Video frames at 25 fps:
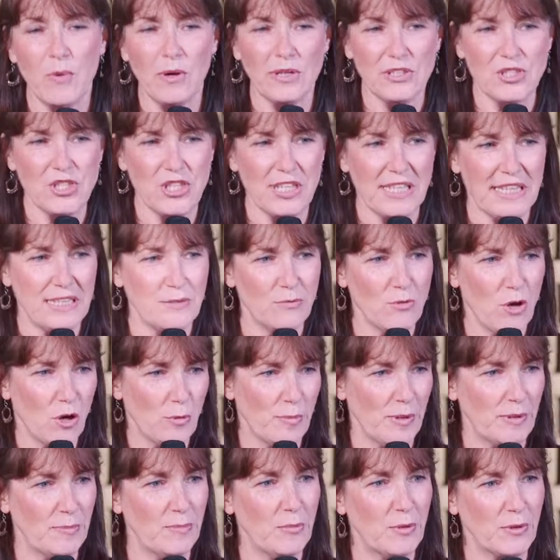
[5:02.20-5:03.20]
watching the
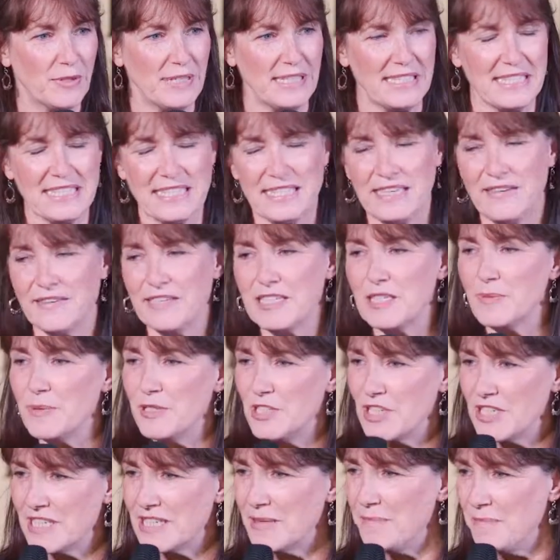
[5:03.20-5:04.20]
Robert Morris series,
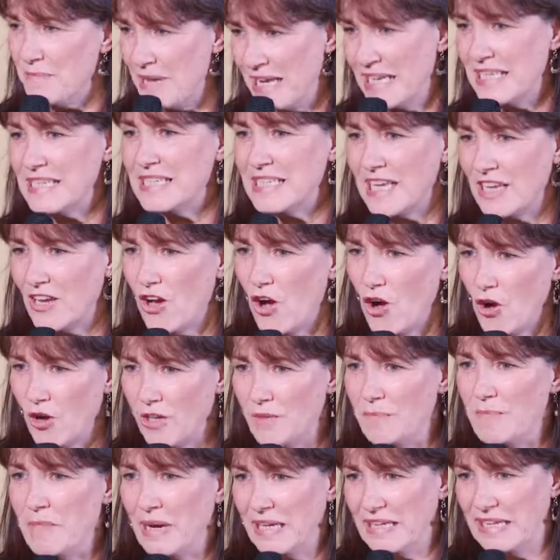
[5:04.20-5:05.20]
which is amazing
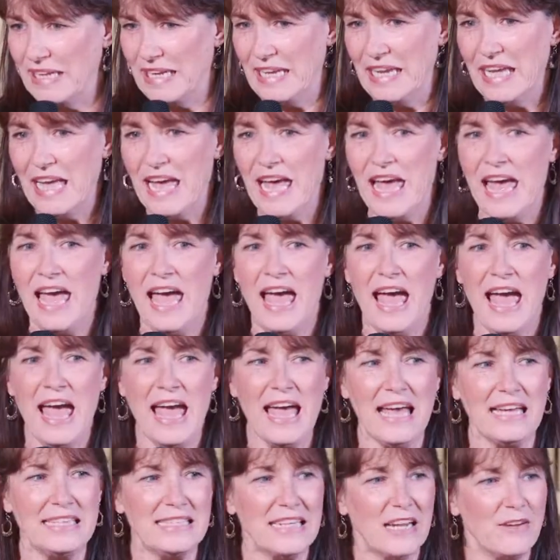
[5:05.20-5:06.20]
on money.
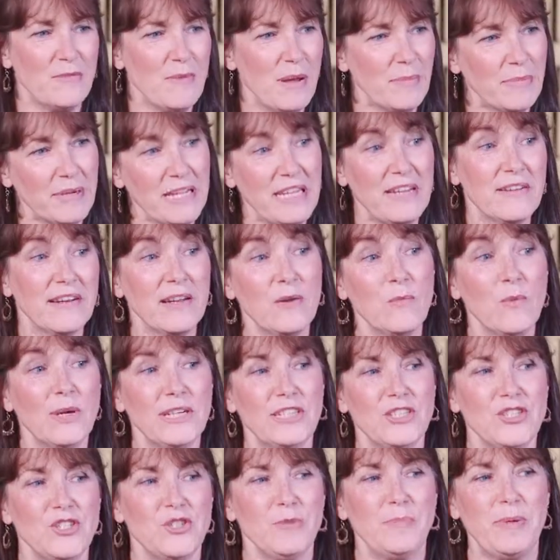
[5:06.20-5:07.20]
And I remember hearing one
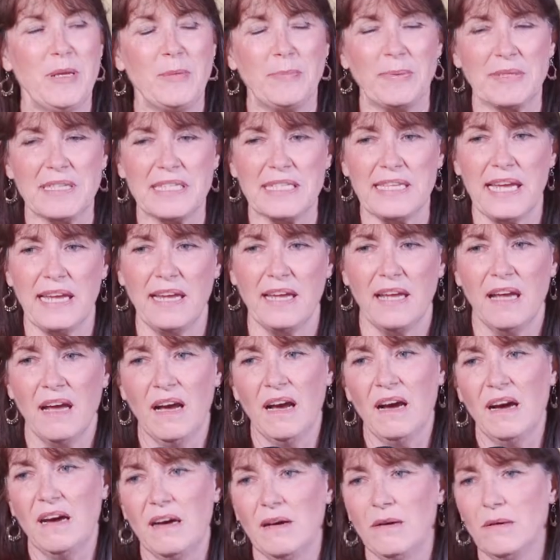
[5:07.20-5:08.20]
or two people saying,
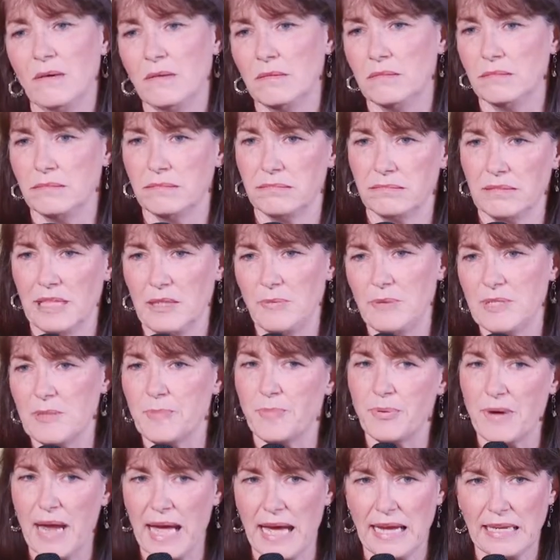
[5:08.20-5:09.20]
oh, he was
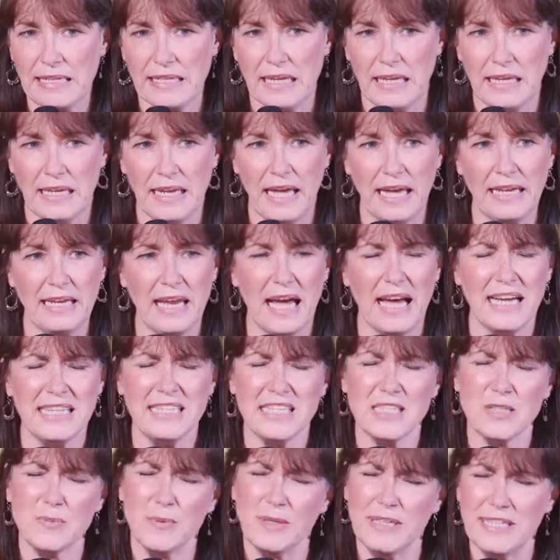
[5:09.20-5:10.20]
bragging. And I
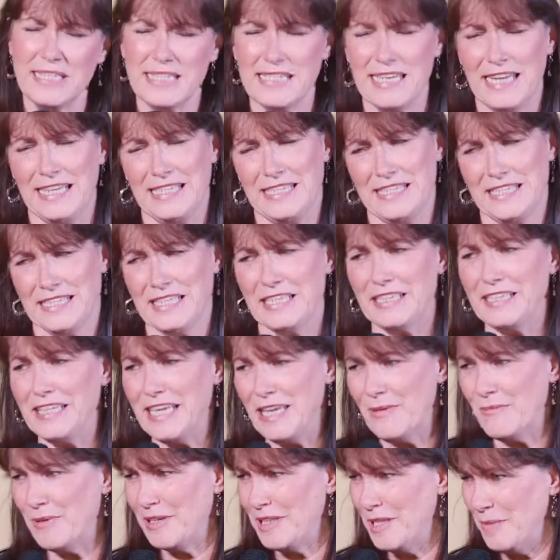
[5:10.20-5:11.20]
just want to say a
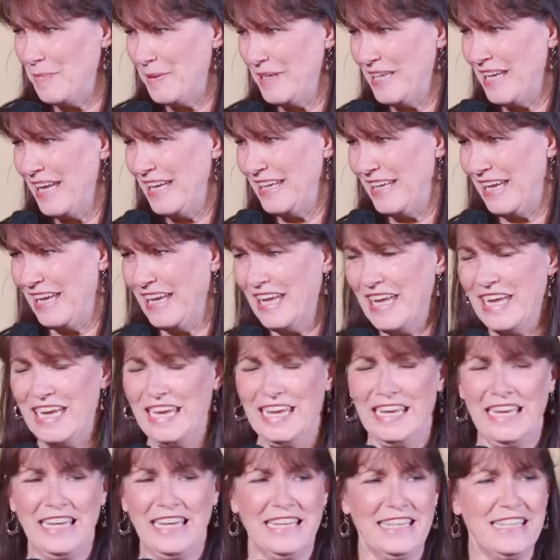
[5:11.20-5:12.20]
disclaimer at the beginning
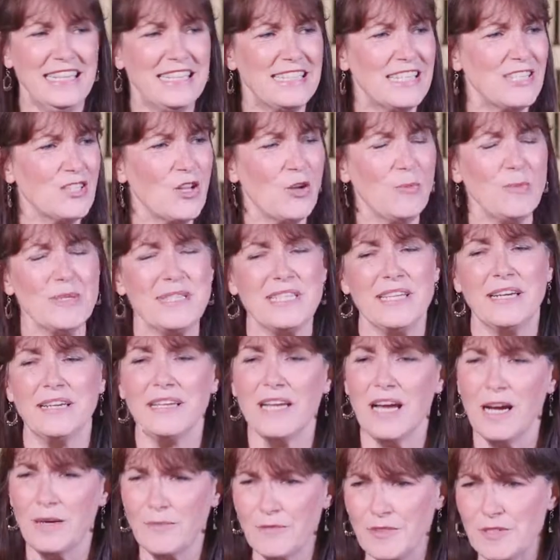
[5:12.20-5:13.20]
this is almost
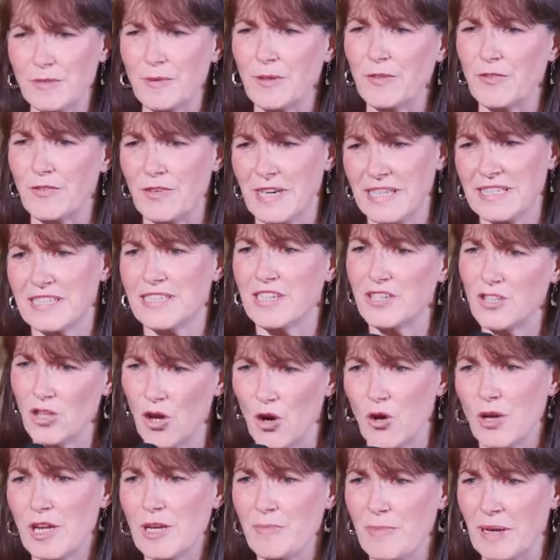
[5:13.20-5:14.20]
uncomfortable for us to
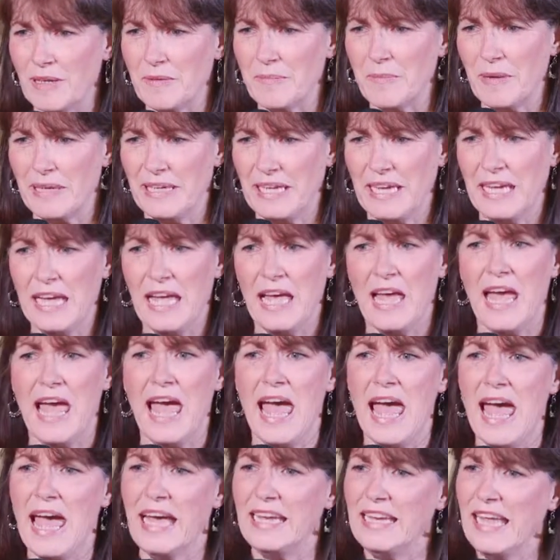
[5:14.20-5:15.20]
talk about money.
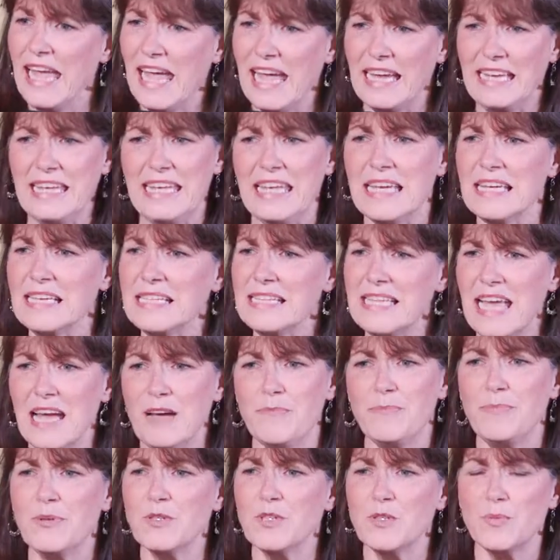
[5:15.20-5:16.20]
And any
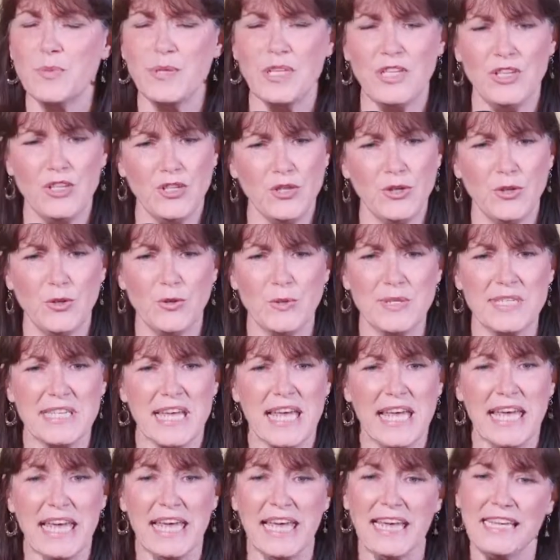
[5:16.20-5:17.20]
examples we
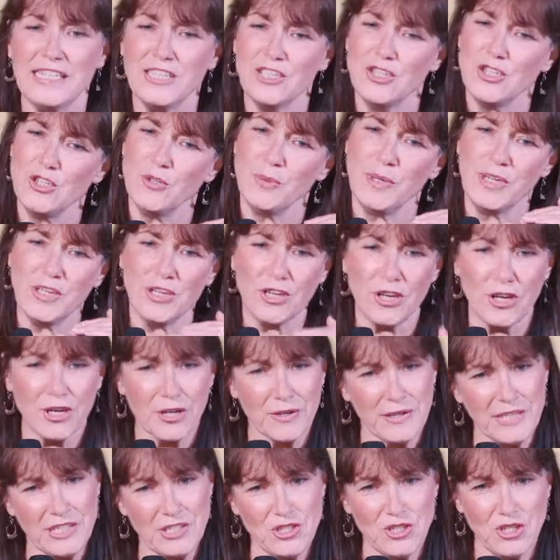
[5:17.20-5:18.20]
use, it's to
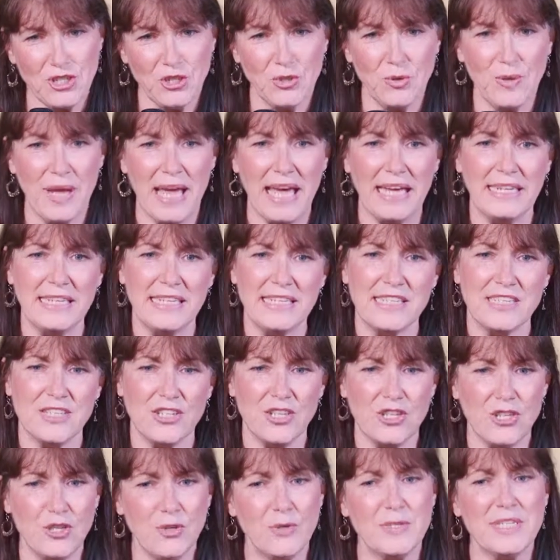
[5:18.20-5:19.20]
encourage you and it's
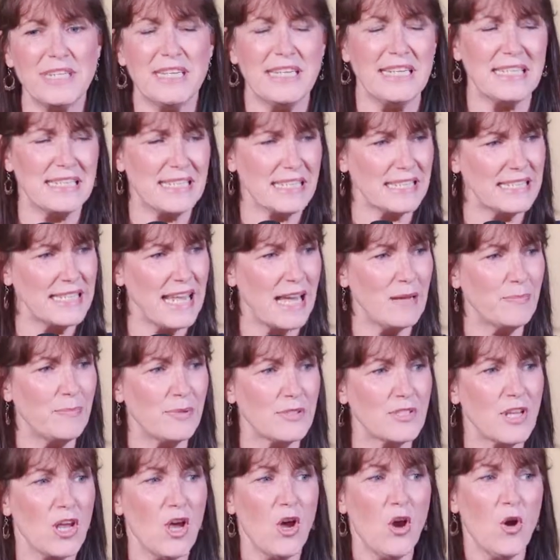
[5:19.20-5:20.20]
to use it as
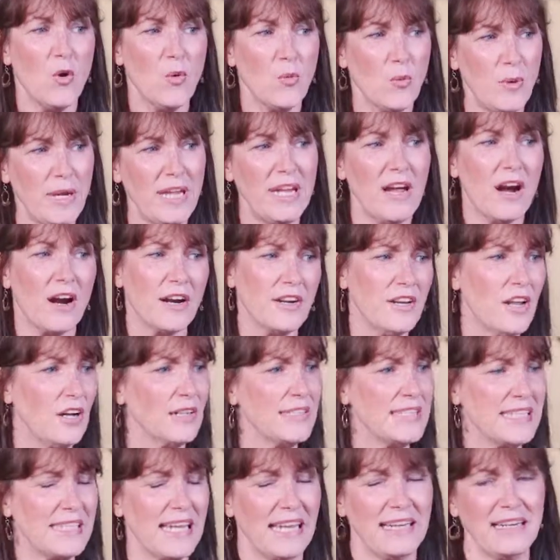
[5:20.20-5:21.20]
examples. We are
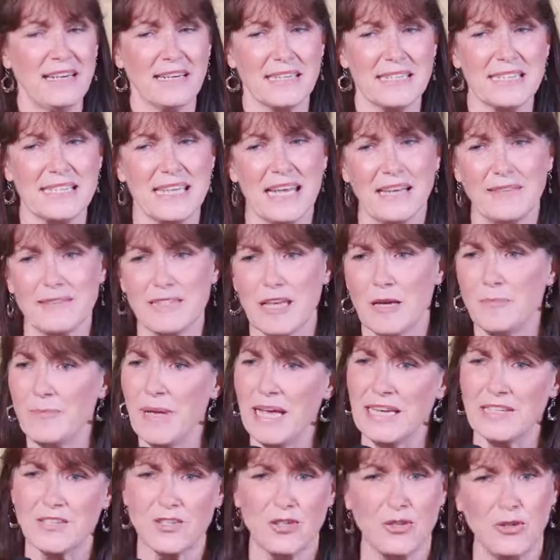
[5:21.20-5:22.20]
not setting ourselves up
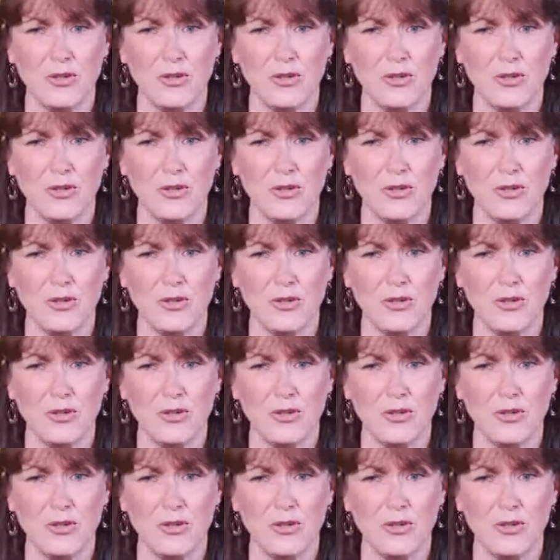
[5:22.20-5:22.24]
as